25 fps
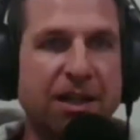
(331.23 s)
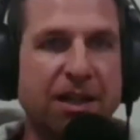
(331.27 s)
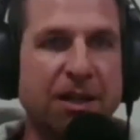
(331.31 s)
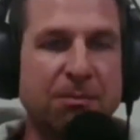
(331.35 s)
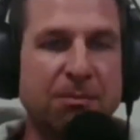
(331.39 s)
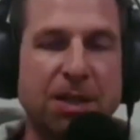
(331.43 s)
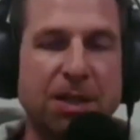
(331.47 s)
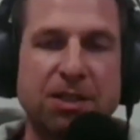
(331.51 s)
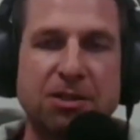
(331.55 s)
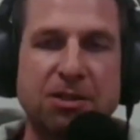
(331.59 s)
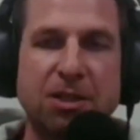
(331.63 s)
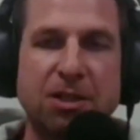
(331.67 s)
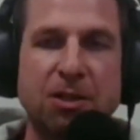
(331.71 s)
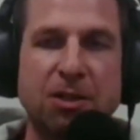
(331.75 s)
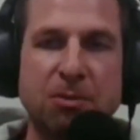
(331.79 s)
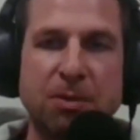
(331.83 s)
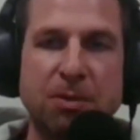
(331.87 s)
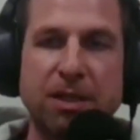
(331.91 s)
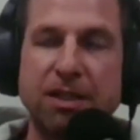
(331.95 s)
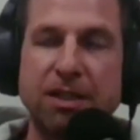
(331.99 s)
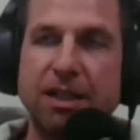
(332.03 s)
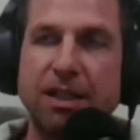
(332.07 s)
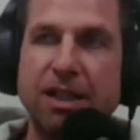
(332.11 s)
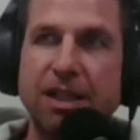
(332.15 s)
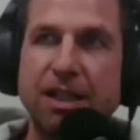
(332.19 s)
on my show.
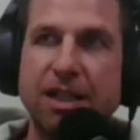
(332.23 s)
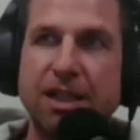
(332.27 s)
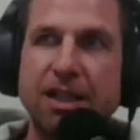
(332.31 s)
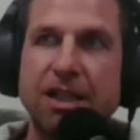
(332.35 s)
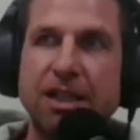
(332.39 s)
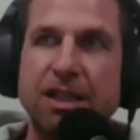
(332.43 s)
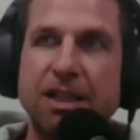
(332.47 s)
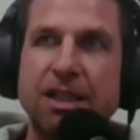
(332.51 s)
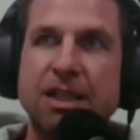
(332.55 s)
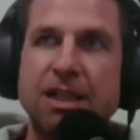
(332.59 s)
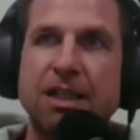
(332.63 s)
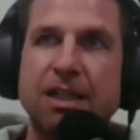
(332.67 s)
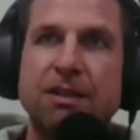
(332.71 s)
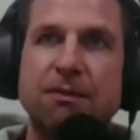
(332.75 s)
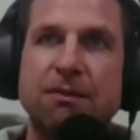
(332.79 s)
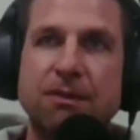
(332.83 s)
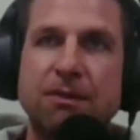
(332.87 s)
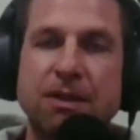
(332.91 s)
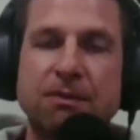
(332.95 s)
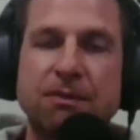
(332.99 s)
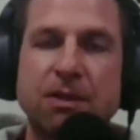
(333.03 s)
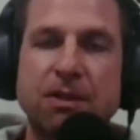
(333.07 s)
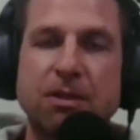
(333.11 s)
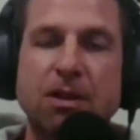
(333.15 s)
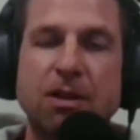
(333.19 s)
But
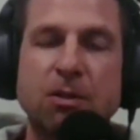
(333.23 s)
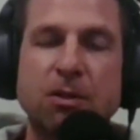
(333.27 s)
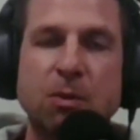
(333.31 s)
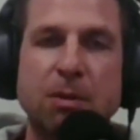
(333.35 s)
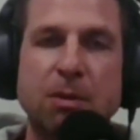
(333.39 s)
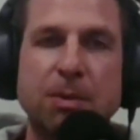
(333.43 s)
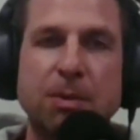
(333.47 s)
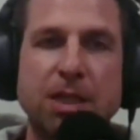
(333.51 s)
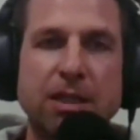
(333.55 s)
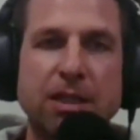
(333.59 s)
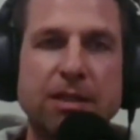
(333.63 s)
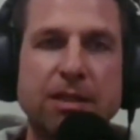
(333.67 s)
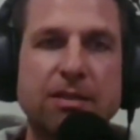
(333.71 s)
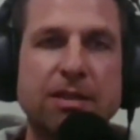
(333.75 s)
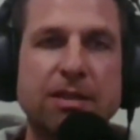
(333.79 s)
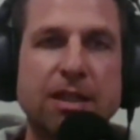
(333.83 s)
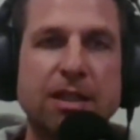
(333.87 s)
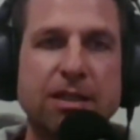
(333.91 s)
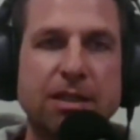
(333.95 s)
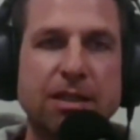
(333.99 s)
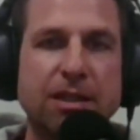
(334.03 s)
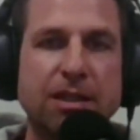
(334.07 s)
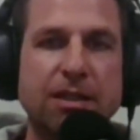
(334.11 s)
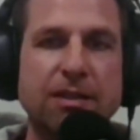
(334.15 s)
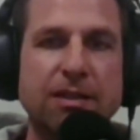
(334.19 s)
if there are women
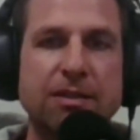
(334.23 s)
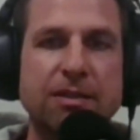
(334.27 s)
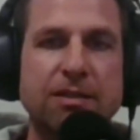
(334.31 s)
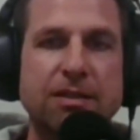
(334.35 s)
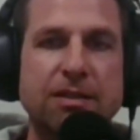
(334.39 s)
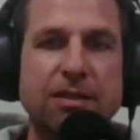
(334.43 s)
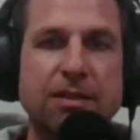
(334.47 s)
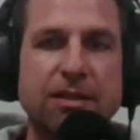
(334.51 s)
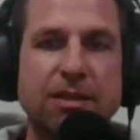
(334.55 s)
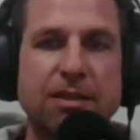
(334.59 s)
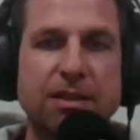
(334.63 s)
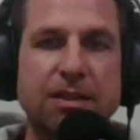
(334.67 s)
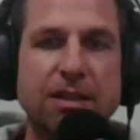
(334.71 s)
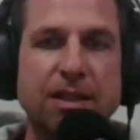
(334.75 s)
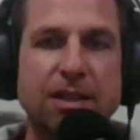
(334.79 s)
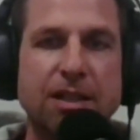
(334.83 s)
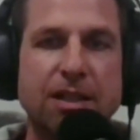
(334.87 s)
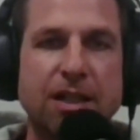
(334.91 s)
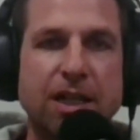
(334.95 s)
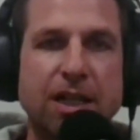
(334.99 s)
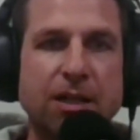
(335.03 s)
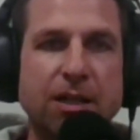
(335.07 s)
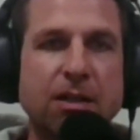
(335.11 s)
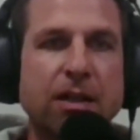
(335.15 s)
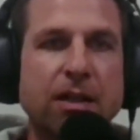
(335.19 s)
listening to this,
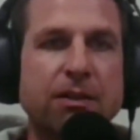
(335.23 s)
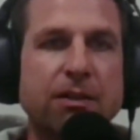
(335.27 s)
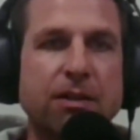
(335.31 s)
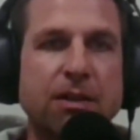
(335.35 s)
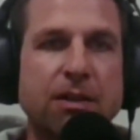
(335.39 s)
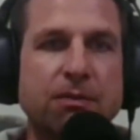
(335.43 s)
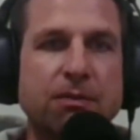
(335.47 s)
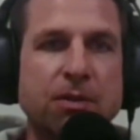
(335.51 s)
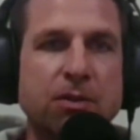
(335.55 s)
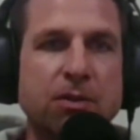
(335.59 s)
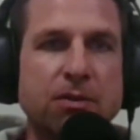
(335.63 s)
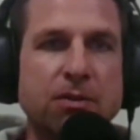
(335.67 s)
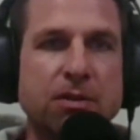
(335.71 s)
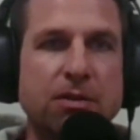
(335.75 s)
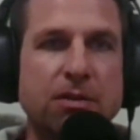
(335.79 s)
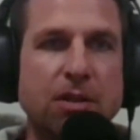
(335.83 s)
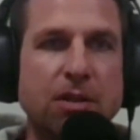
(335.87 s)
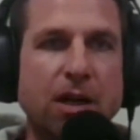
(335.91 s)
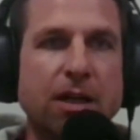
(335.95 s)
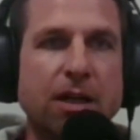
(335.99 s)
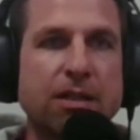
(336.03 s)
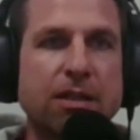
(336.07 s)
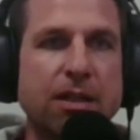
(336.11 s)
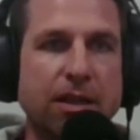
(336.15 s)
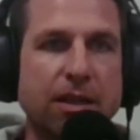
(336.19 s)
I'd love it if you'd
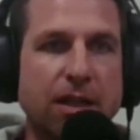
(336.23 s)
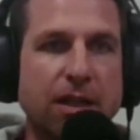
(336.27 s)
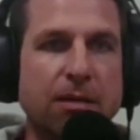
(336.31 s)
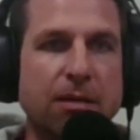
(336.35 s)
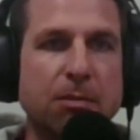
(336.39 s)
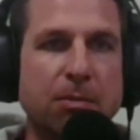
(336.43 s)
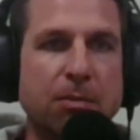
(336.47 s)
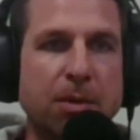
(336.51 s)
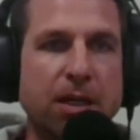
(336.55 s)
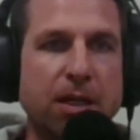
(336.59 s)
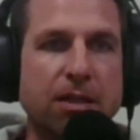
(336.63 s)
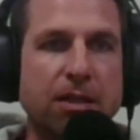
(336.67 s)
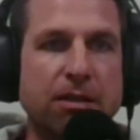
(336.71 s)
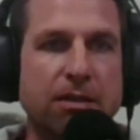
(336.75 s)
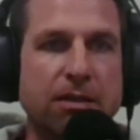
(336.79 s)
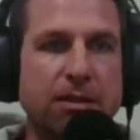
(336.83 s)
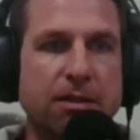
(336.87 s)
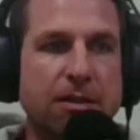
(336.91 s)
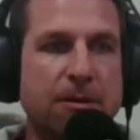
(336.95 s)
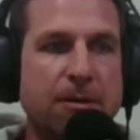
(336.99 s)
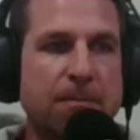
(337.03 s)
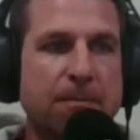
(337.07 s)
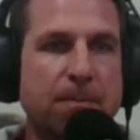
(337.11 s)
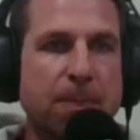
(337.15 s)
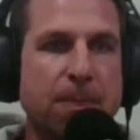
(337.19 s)
talk to them about
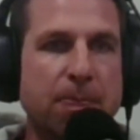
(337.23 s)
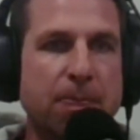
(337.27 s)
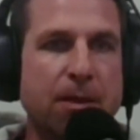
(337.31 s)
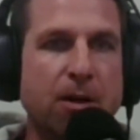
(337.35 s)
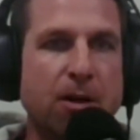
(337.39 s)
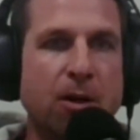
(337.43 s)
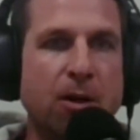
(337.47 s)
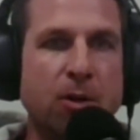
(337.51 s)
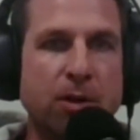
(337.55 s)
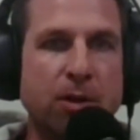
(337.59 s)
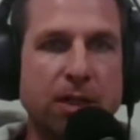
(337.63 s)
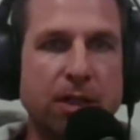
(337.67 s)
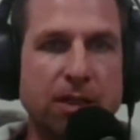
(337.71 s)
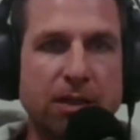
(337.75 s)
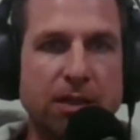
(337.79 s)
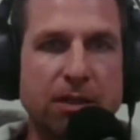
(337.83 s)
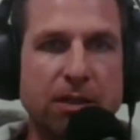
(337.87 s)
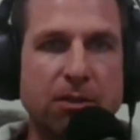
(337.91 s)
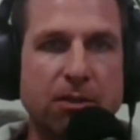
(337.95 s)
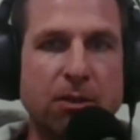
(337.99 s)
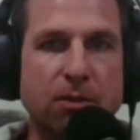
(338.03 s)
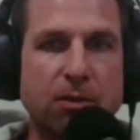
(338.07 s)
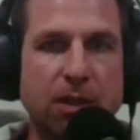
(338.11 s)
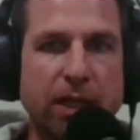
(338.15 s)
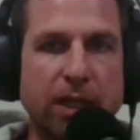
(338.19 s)
owning
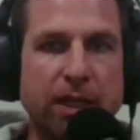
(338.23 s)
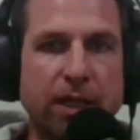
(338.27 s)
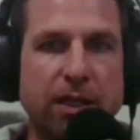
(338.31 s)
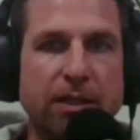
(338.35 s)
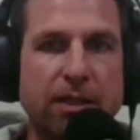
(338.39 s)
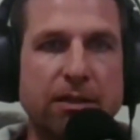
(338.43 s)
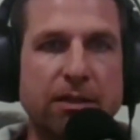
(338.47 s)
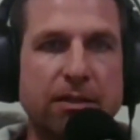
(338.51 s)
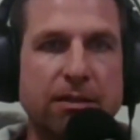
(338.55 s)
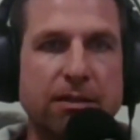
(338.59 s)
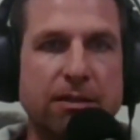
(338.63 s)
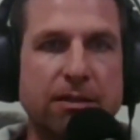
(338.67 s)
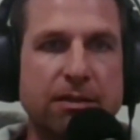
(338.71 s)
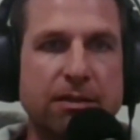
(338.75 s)
their own lane.